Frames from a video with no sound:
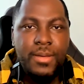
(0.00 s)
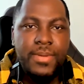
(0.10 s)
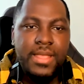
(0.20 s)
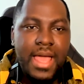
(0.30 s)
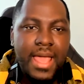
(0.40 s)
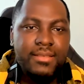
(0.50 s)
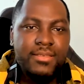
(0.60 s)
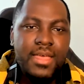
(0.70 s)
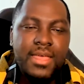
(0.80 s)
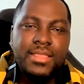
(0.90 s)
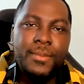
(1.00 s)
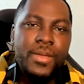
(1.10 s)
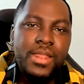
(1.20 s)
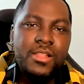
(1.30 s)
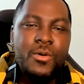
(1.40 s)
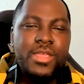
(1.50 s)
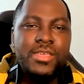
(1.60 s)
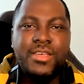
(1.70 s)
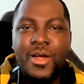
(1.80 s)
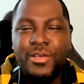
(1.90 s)
be nice. Depending on where
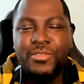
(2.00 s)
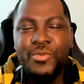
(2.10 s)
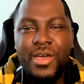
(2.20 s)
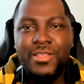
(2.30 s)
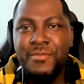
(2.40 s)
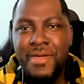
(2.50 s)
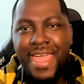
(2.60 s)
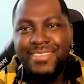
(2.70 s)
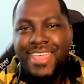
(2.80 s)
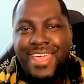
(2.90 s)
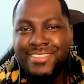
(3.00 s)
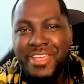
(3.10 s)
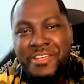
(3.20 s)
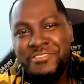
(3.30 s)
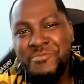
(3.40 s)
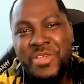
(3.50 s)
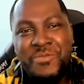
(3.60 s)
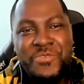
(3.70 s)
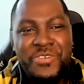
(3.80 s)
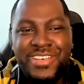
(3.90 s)
you go as well, the mask can scare some
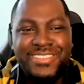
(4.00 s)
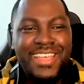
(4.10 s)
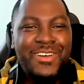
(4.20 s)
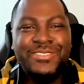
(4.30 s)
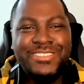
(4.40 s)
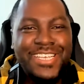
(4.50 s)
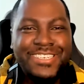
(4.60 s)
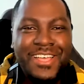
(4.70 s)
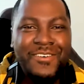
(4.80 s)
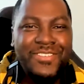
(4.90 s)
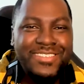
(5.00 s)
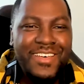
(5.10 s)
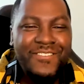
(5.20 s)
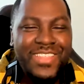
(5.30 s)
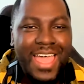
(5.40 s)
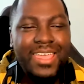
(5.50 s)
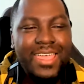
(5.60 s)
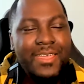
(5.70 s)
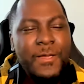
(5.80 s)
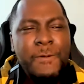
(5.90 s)
people because they don't see stuff like
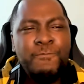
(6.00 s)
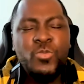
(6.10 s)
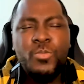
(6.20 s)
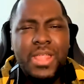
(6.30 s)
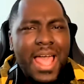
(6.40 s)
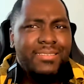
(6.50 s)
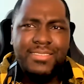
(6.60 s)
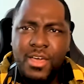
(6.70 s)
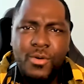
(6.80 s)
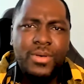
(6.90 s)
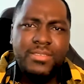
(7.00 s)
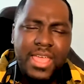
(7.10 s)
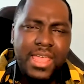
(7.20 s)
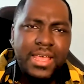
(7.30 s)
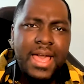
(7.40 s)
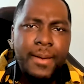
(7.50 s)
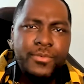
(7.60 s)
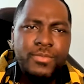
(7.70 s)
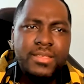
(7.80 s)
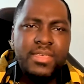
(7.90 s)
it. But I still was getting
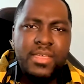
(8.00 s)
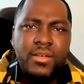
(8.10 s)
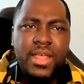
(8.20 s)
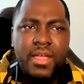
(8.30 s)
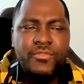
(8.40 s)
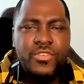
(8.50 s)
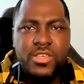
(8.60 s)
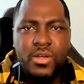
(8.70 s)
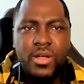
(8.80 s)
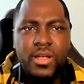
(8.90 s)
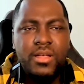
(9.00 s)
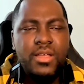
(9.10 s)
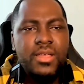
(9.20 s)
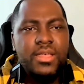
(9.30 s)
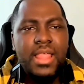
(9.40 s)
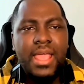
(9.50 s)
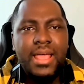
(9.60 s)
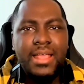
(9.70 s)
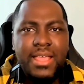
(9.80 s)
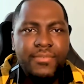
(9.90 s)
compliments here and there for sure. Like,
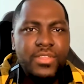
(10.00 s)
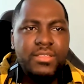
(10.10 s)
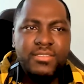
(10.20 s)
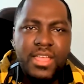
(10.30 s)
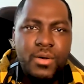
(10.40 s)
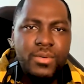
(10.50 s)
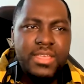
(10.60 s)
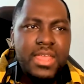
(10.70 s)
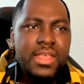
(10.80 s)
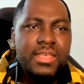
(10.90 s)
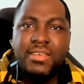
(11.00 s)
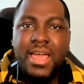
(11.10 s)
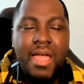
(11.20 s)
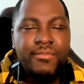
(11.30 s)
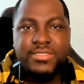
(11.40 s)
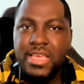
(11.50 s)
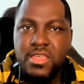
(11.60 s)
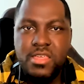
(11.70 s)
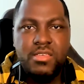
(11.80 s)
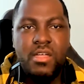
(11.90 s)
I definitely still was getting, it's a
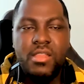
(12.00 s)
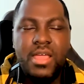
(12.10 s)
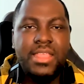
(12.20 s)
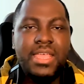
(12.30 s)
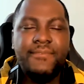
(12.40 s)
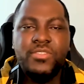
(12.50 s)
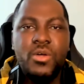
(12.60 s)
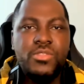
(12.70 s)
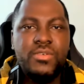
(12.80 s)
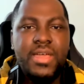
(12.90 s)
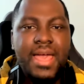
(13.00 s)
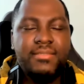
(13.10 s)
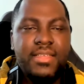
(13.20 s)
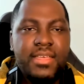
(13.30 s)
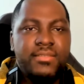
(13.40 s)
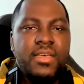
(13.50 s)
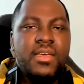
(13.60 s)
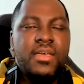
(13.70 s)
conversation starter. I think I've told you guys this.